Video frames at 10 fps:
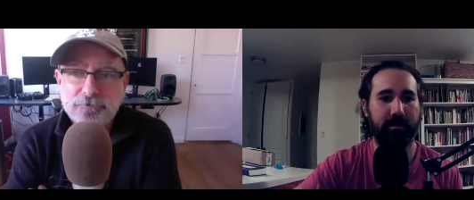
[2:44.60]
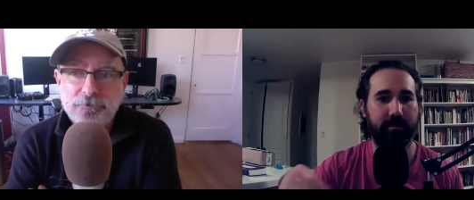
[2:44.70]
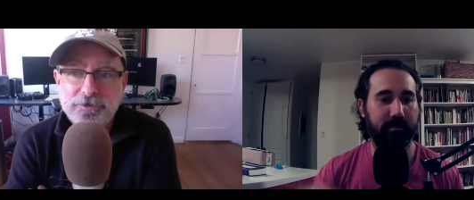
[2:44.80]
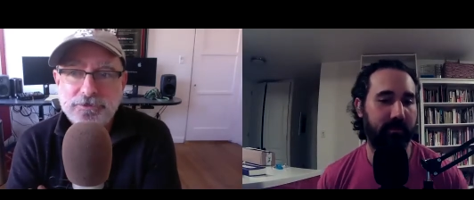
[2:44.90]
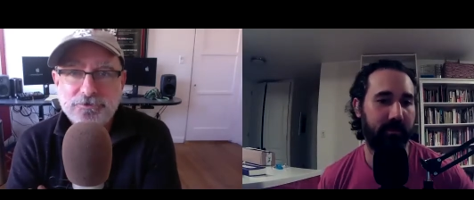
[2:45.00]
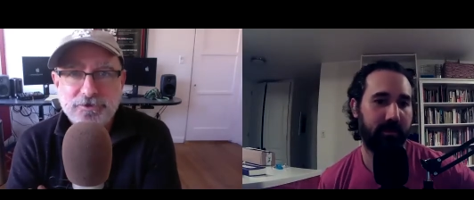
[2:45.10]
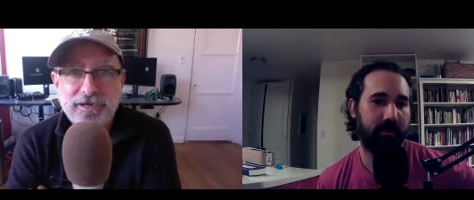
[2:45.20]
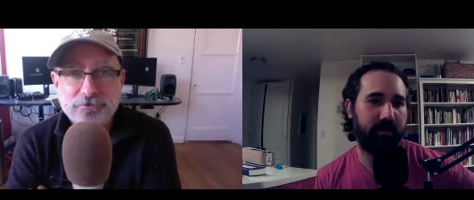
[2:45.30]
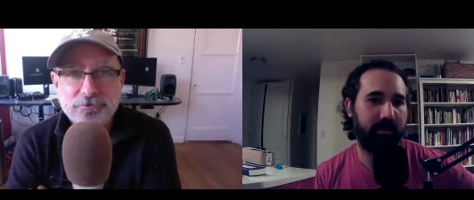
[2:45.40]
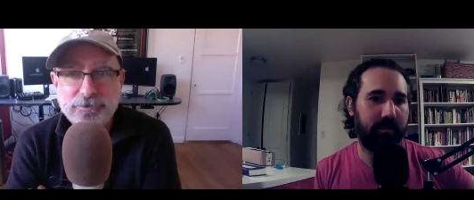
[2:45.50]
Speaker 1: we should
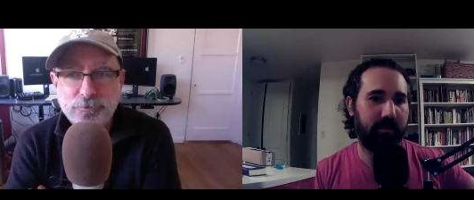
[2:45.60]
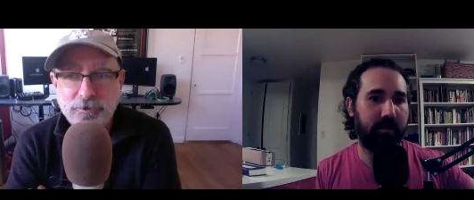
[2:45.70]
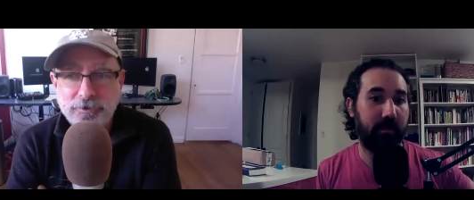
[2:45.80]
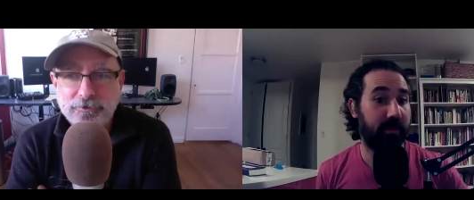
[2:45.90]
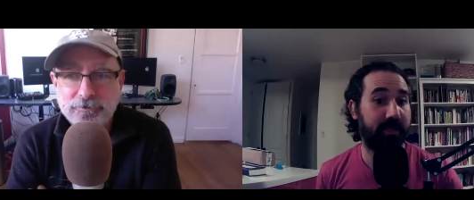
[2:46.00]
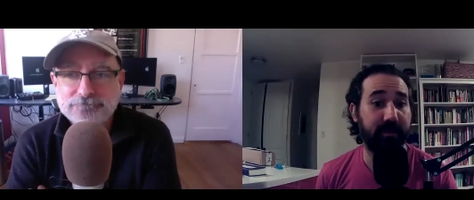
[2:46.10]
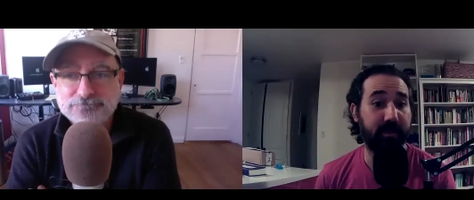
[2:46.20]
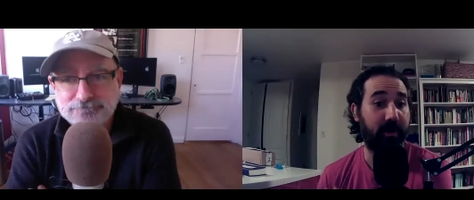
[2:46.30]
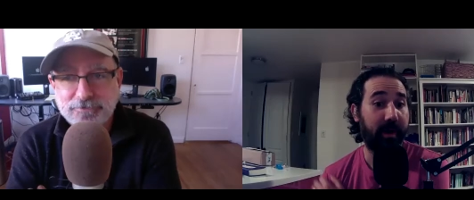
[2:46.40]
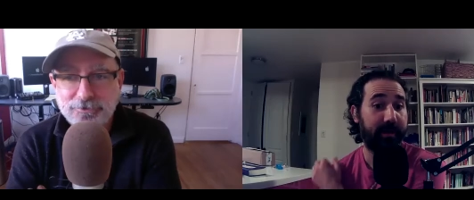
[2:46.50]
have clean water. Sounds
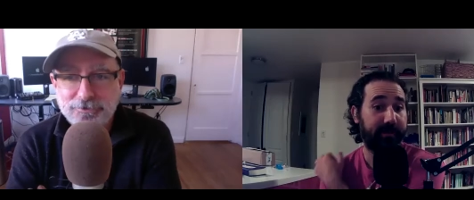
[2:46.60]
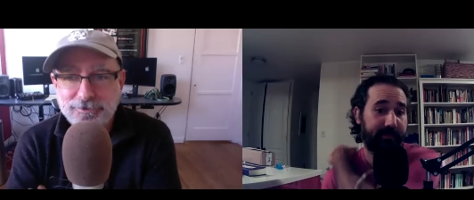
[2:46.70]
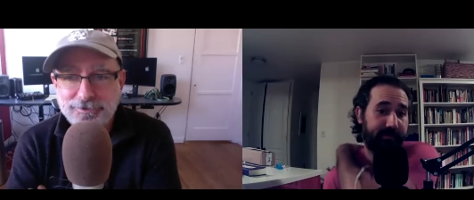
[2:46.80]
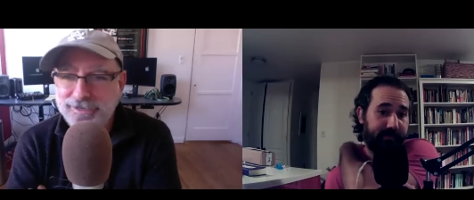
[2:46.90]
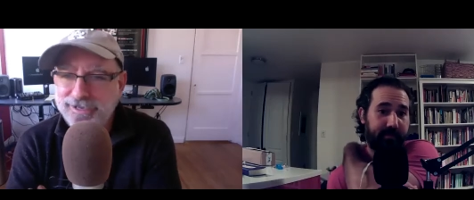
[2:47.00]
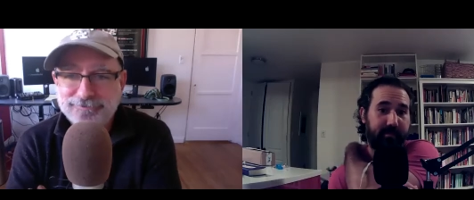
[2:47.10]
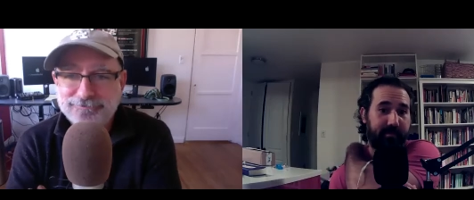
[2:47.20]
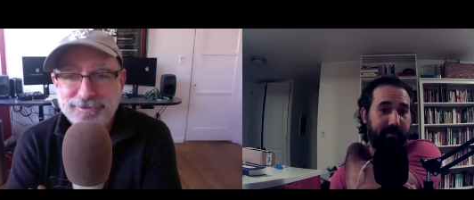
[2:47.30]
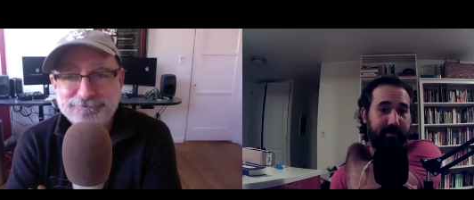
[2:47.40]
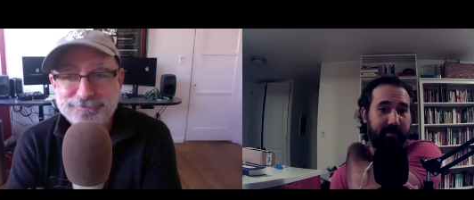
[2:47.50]
great. Yeah,
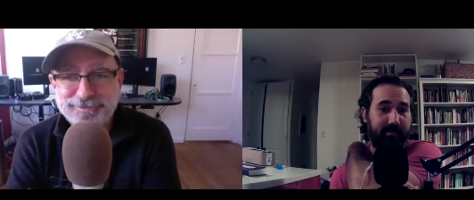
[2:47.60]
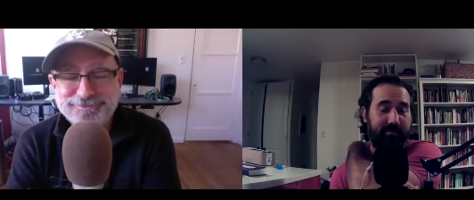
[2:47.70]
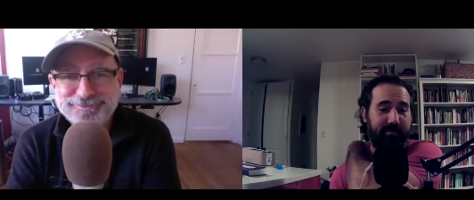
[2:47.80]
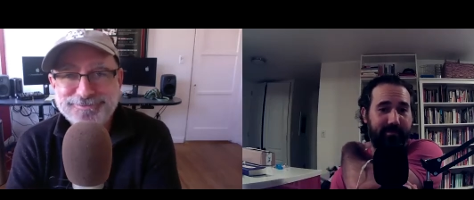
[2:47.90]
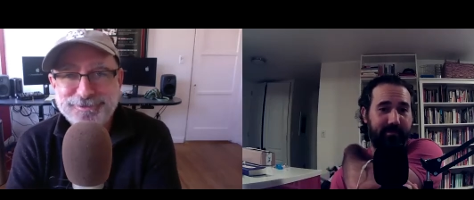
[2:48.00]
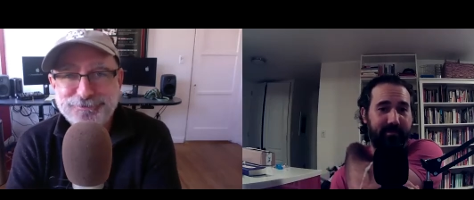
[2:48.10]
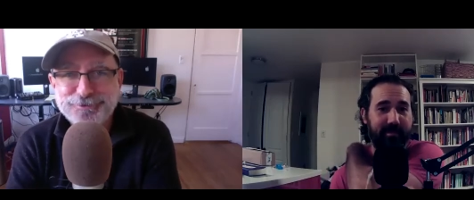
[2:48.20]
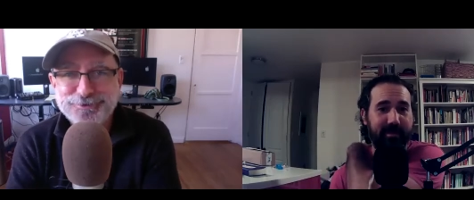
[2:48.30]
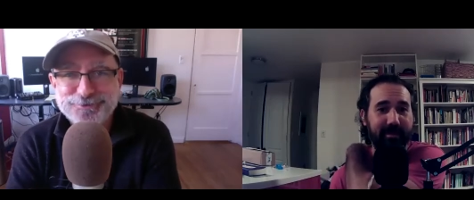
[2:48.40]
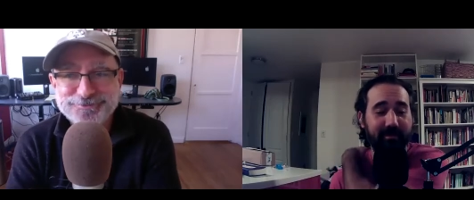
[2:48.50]
that it's a
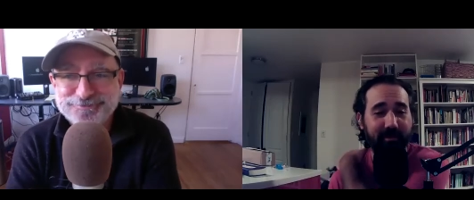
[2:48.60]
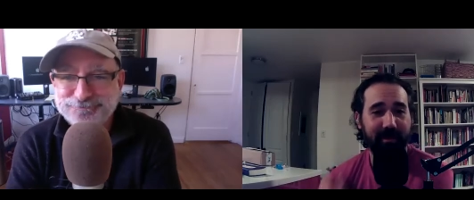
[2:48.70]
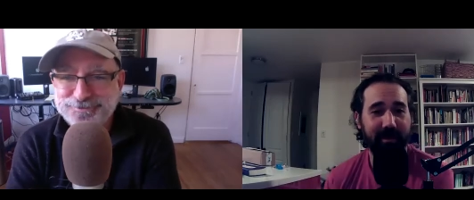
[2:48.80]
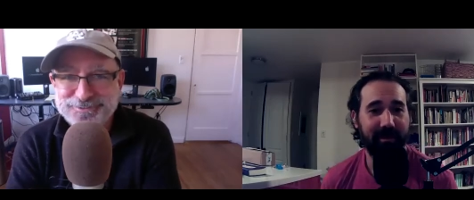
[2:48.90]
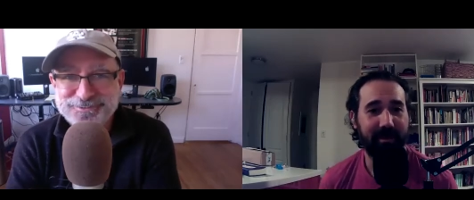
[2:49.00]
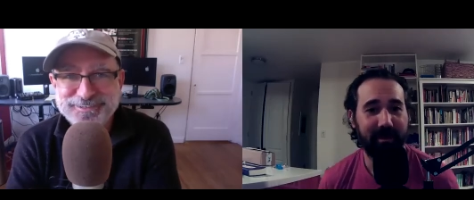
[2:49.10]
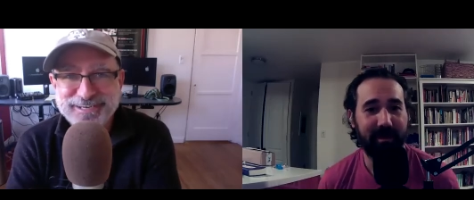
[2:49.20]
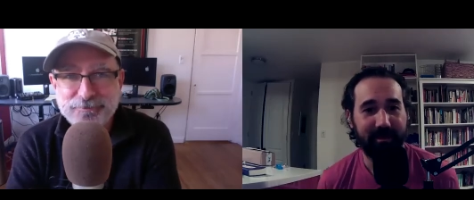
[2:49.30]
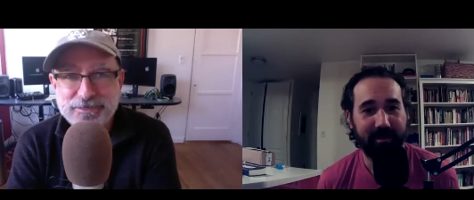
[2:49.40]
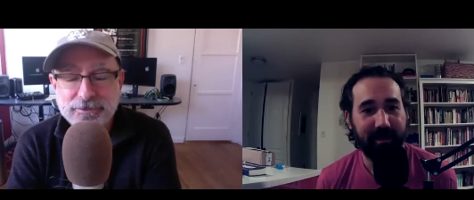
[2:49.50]
difficult position to
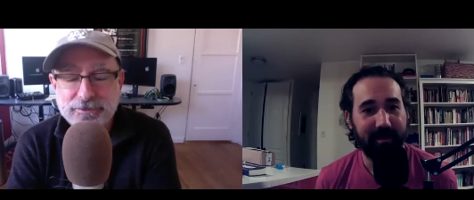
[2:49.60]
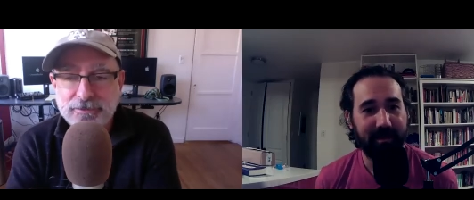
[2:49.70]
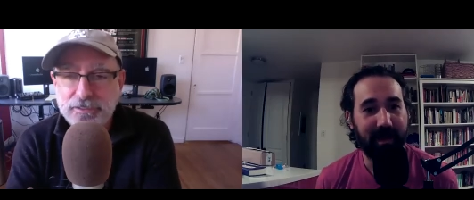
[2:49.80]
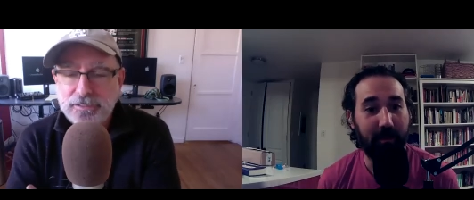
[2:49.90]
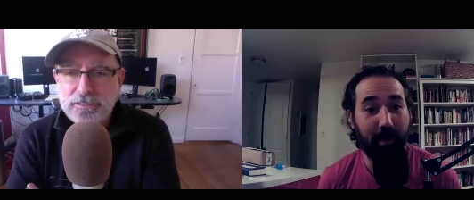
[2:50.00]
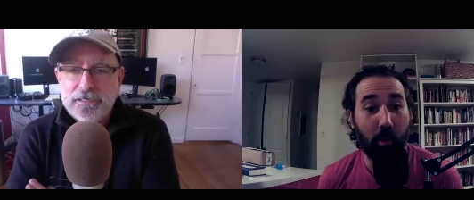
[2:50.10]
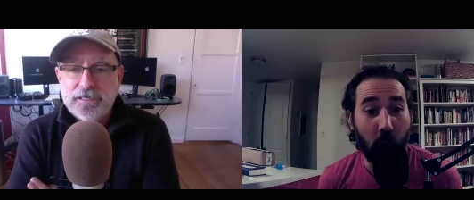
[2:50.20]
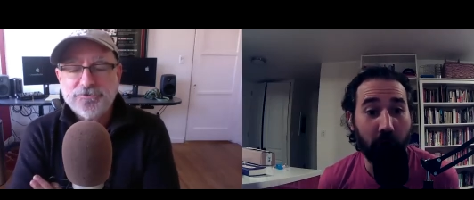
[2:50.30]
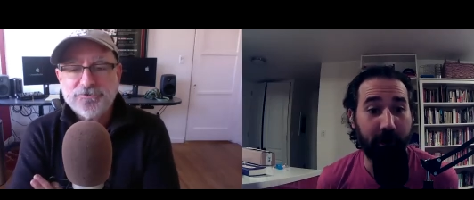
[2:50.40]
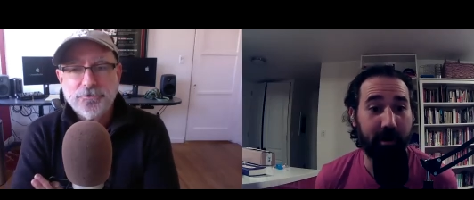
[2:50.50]
get behind.
Speaker 2: How about
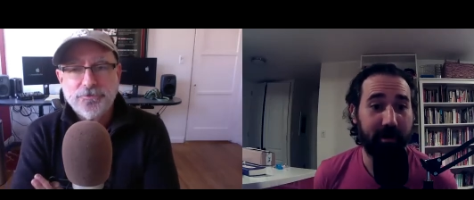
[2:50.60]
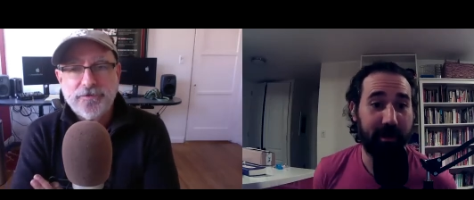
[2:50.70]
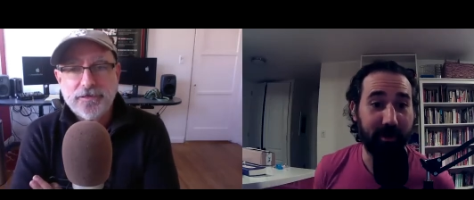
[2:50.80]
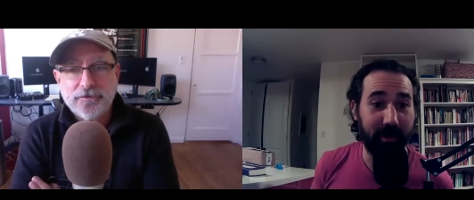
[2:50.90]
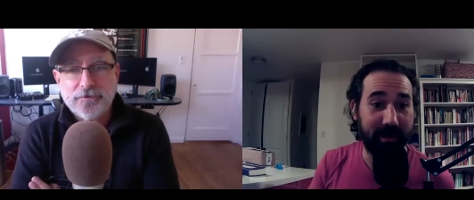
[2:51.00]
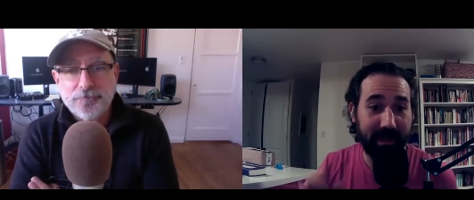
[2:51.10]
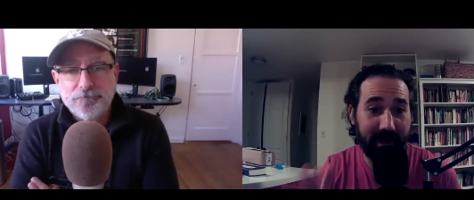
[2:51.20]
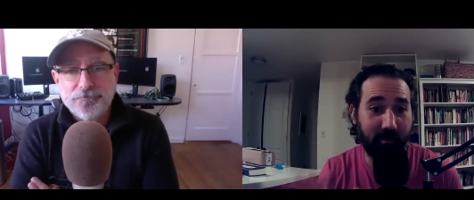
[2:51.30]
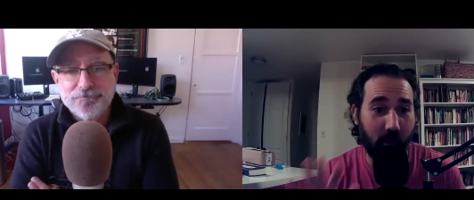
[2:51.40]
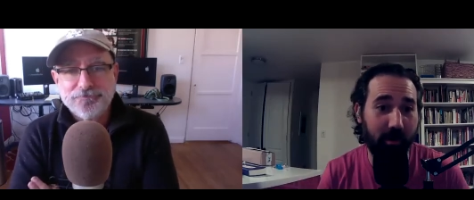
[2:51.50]
water? So they, can you guys
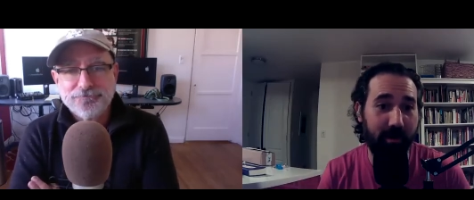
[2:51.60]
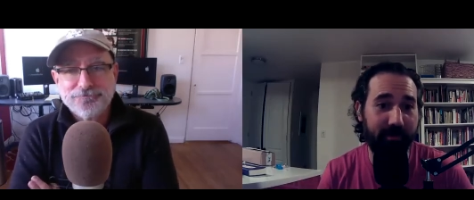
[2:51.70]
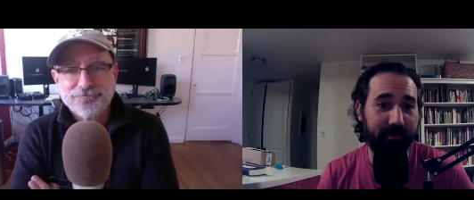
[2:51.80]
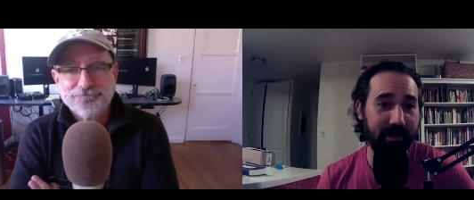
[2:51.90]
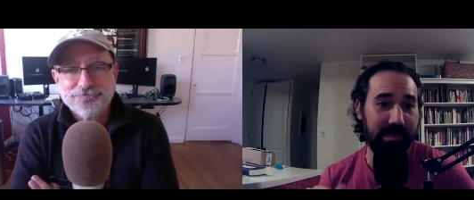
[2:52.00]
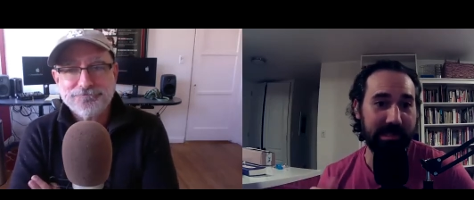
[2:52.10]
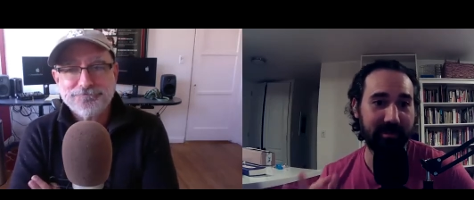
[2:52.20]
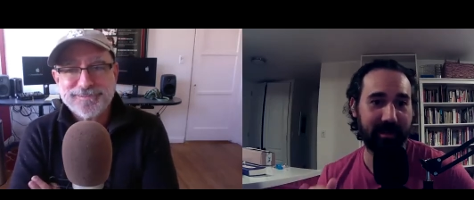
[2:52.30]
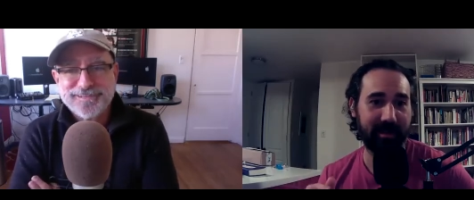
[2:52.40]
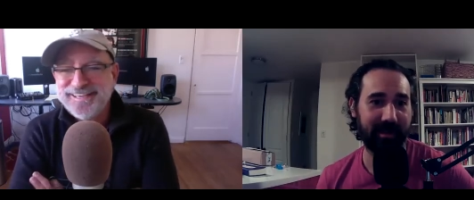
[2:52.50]
have water first,
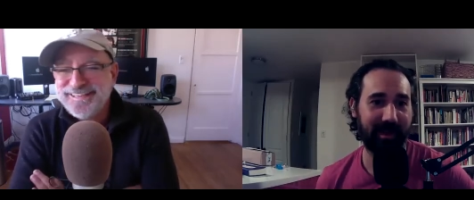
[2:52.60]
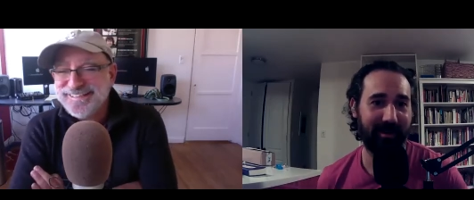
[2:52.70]
like in